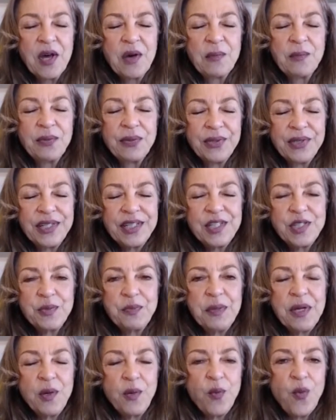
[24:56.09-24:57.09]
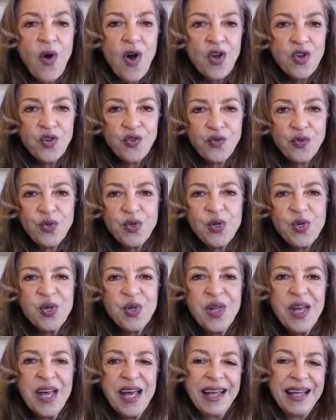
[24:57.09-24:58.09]
please be watchful
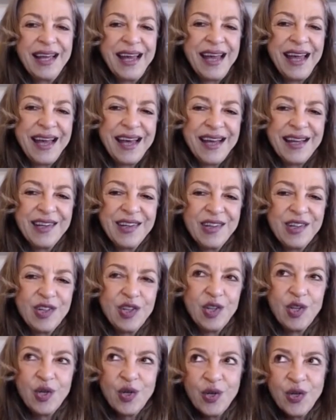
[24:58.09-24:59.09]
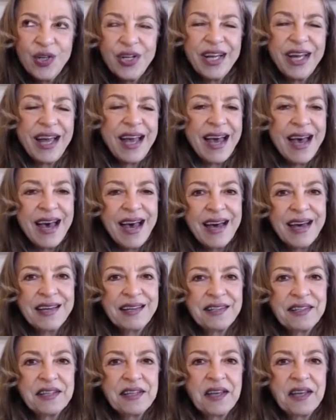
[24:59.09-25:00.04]
and look at